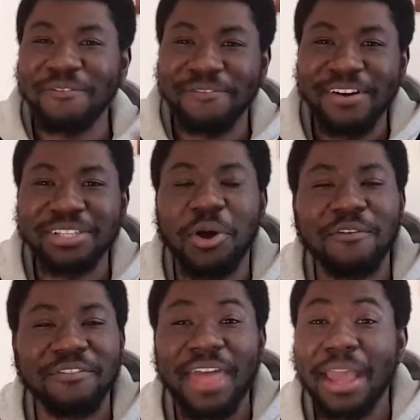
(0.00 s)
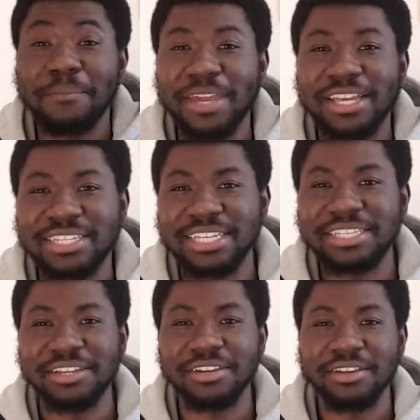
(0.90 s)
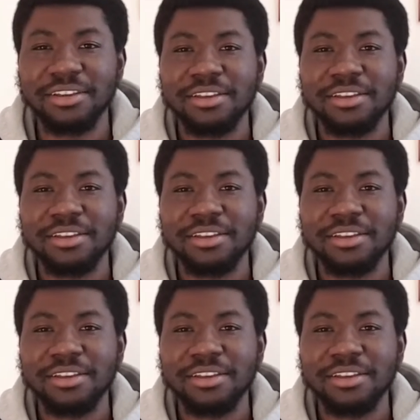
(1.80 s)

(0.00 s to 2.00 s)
the first half of that NBA season.